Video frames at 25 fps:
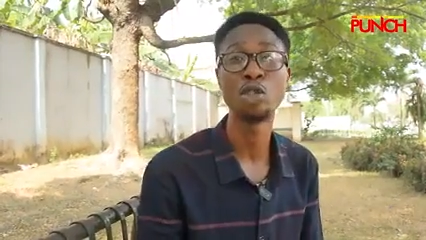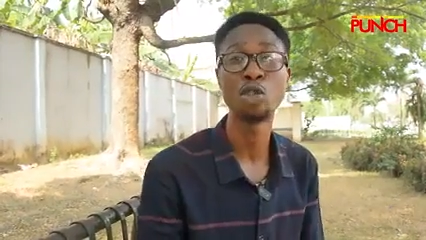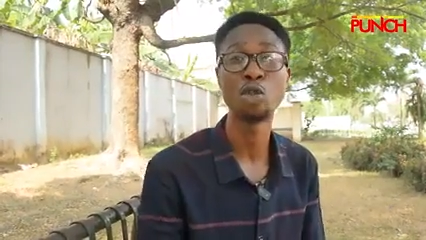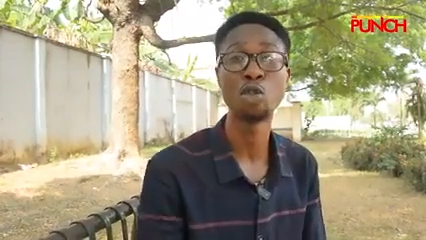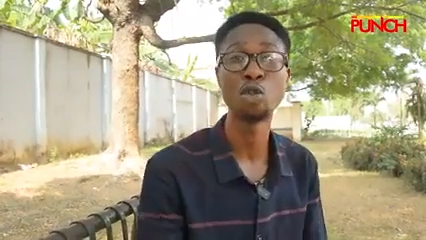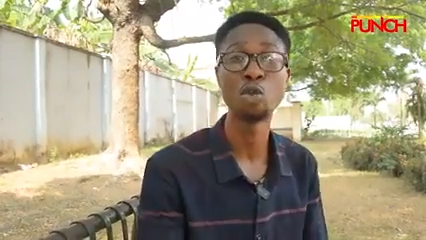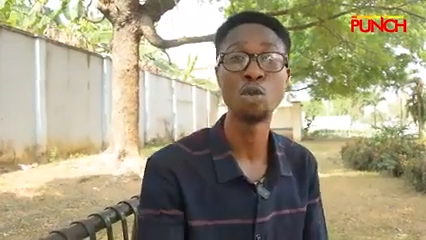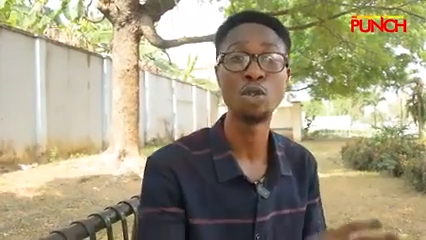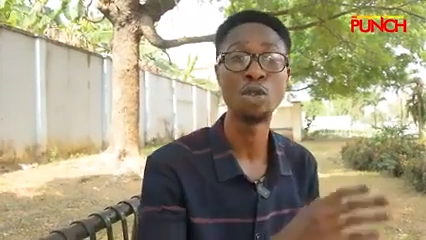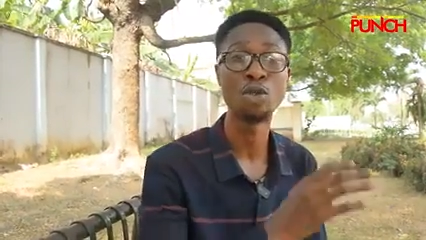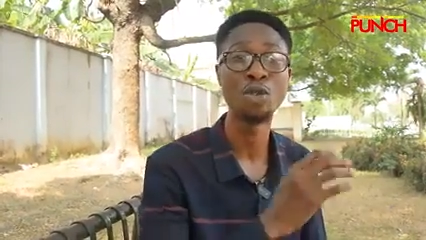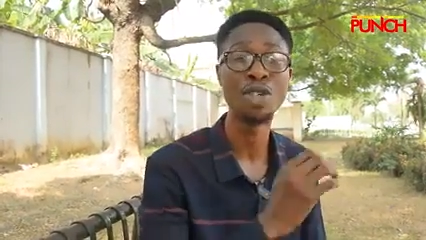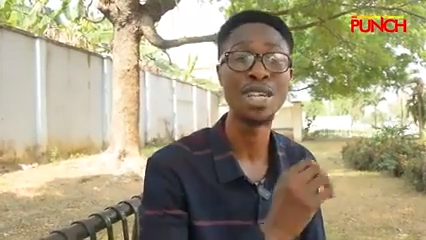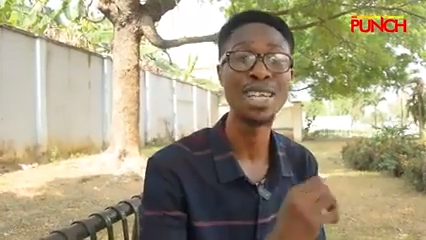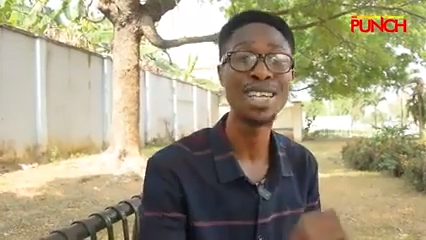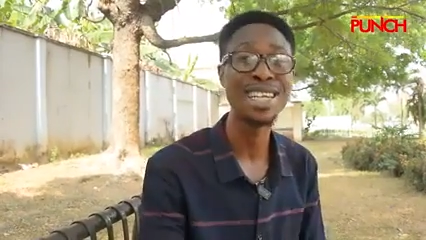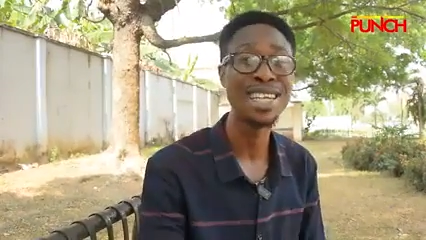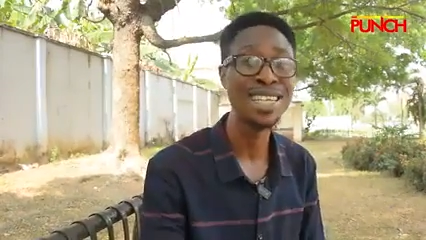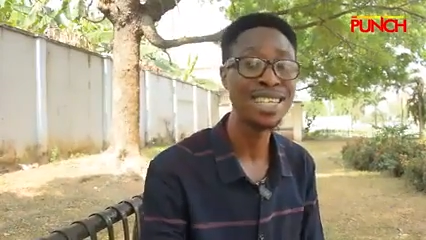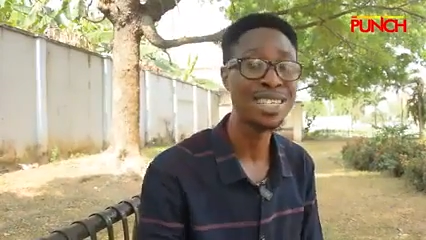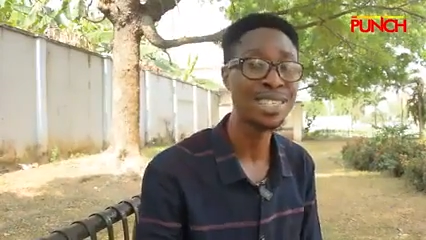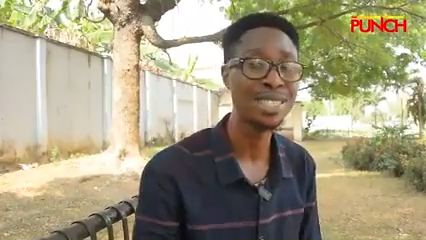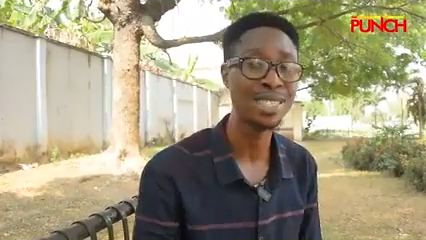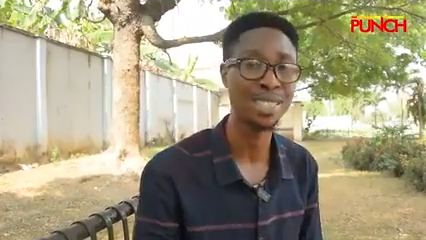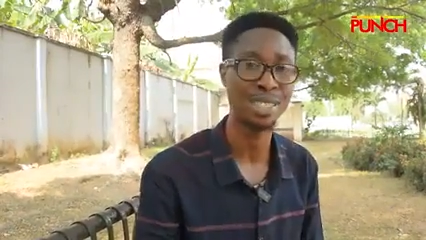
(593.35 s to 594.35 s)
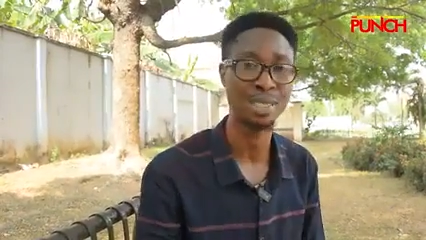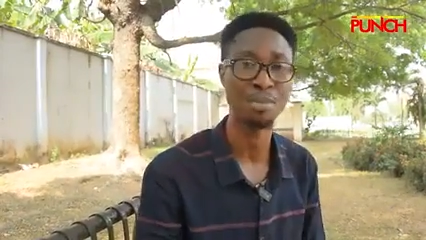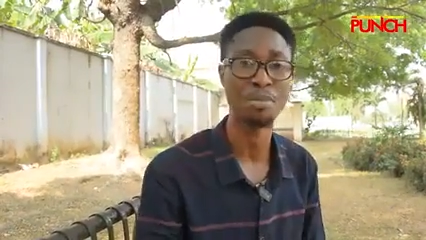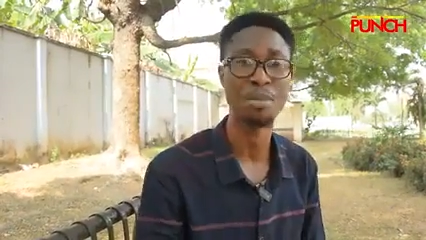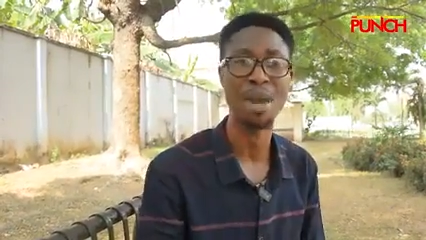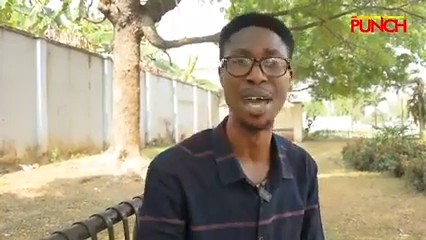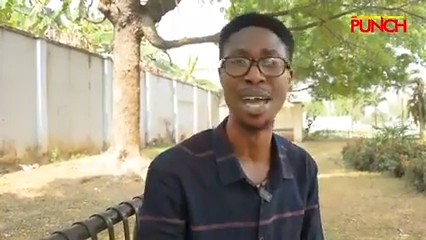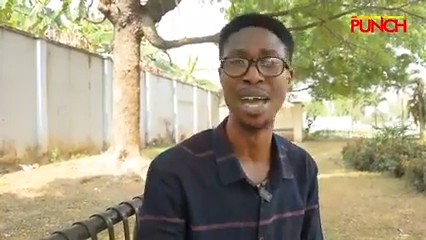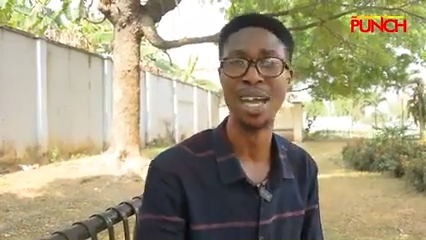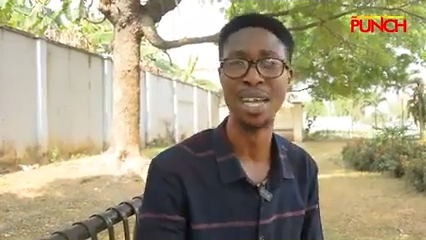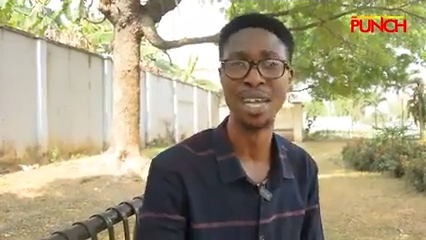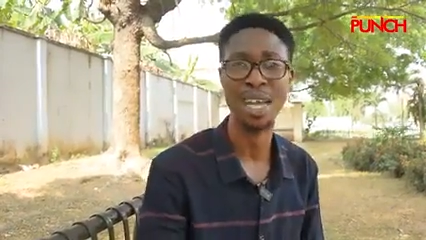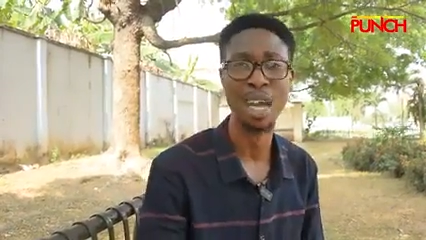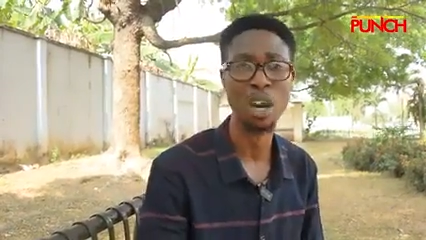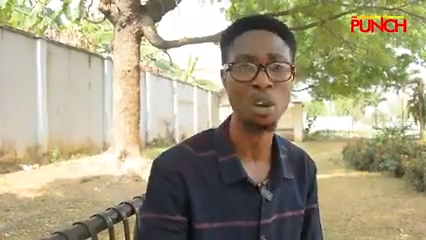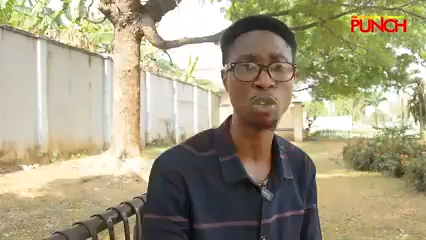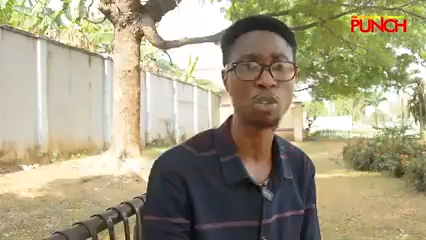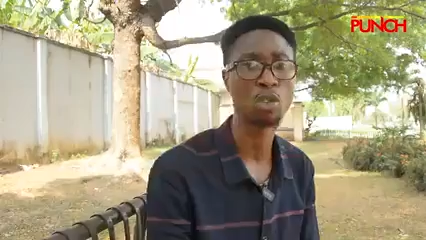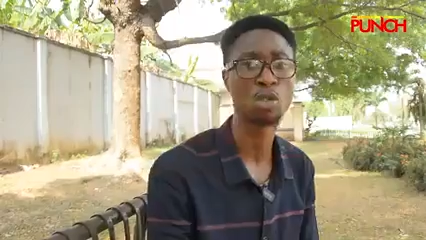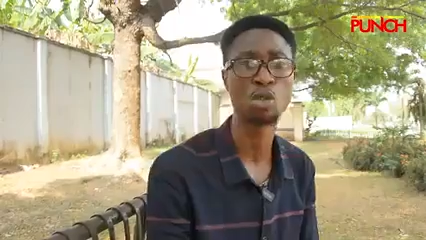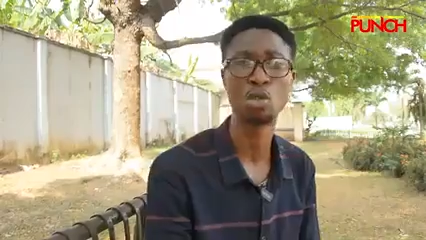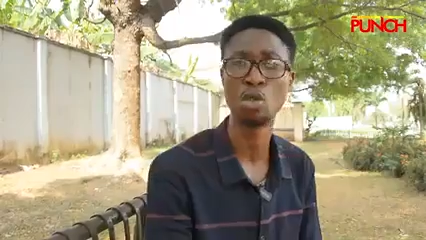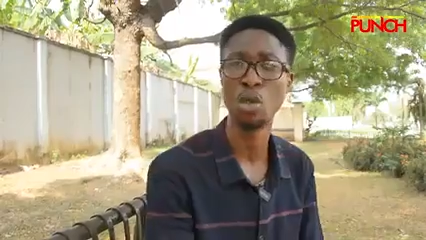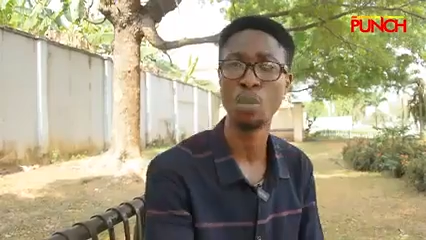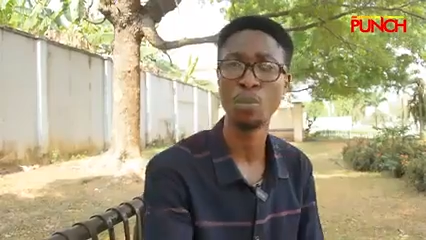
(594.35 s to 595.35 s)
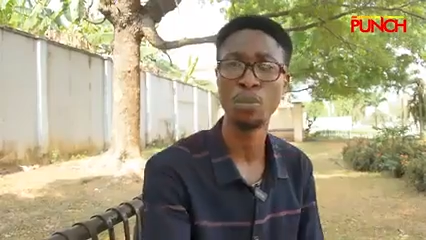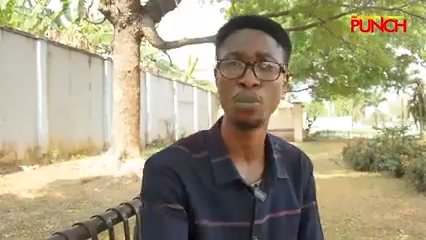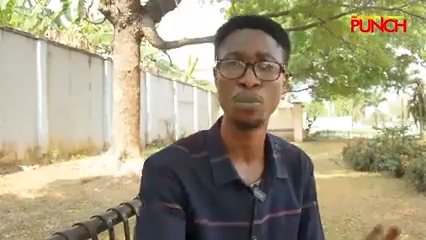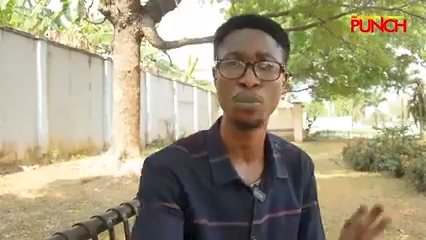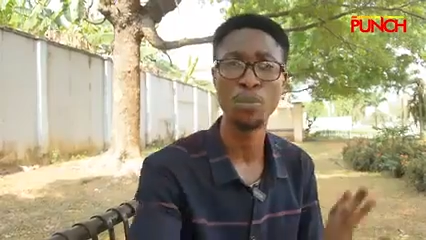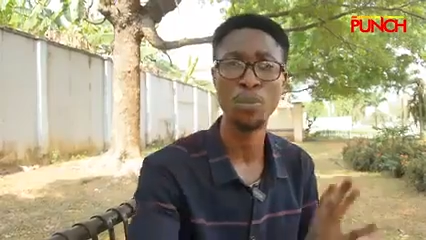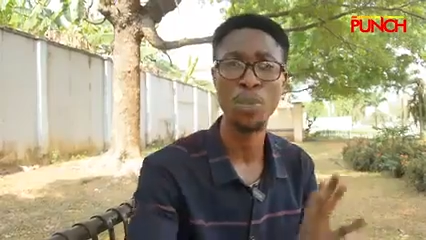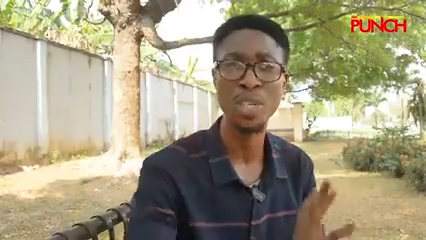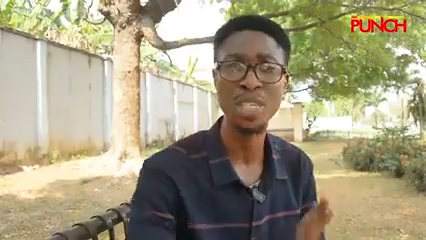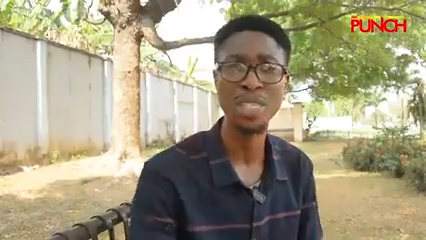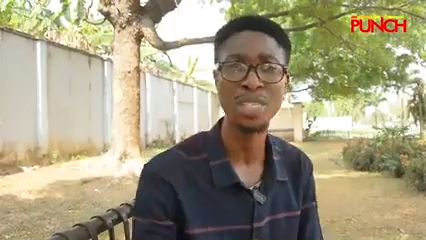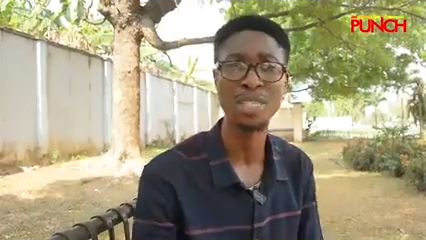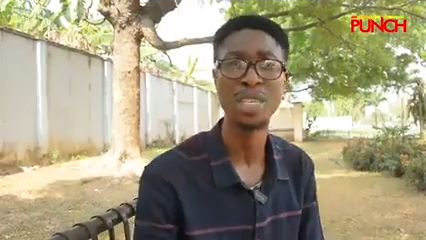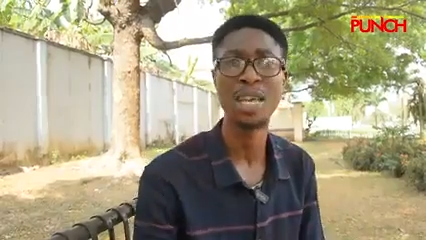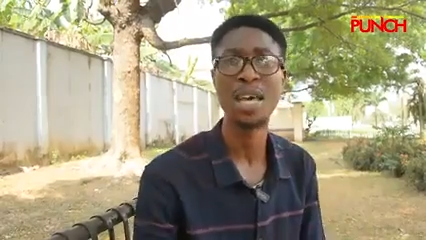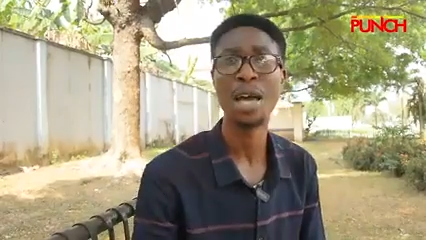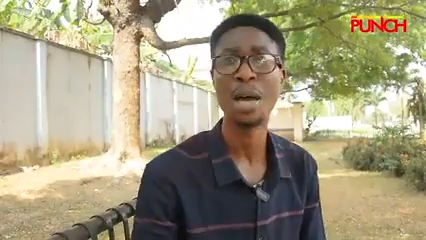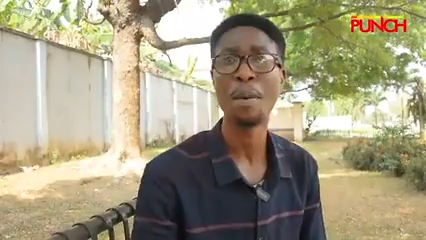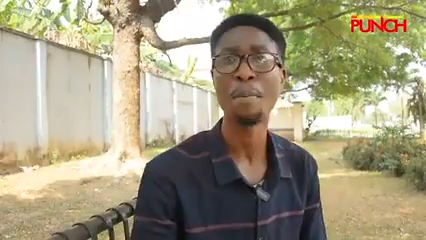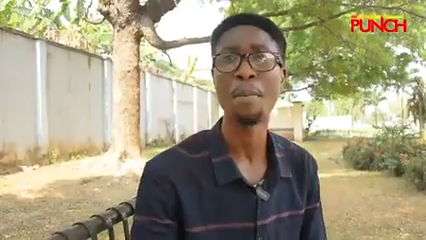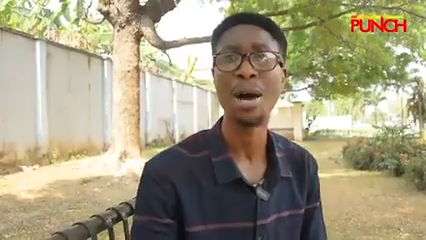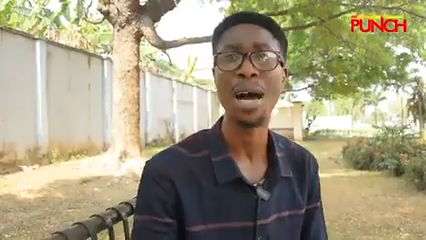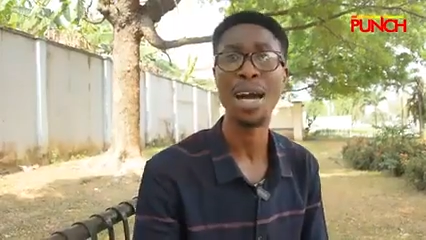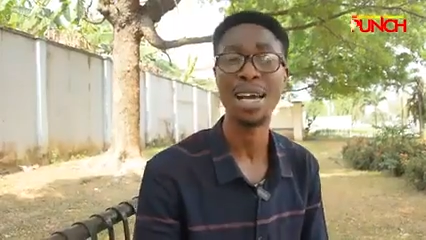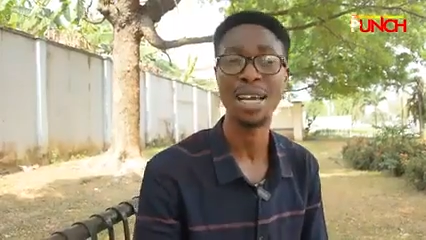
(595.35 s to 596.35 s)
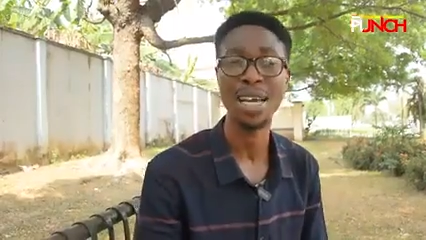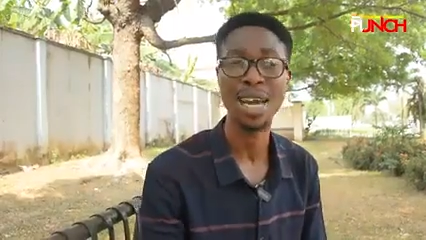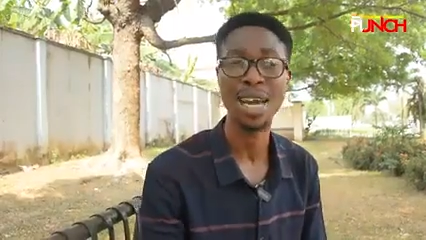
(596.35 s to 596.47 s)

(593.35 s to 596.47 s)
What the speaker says: should release my account, should unfreeze my